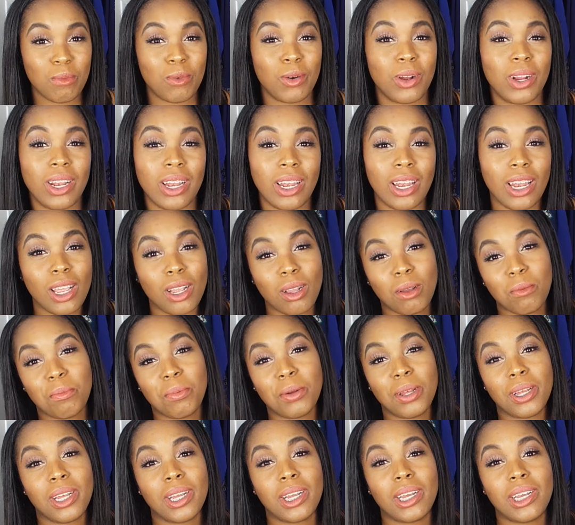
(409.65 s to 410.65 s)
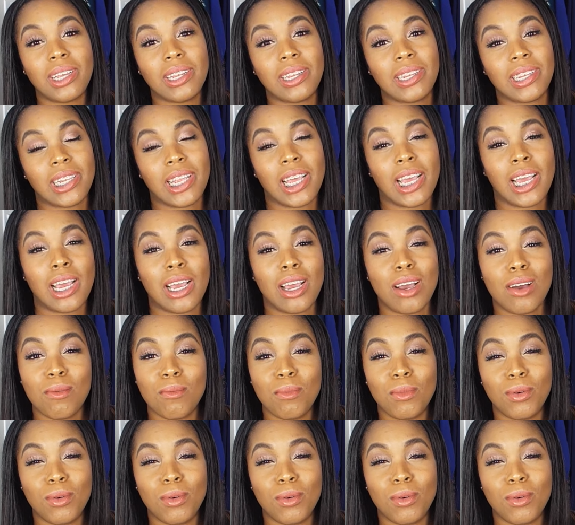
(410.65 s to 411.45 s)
more lookbooks, um,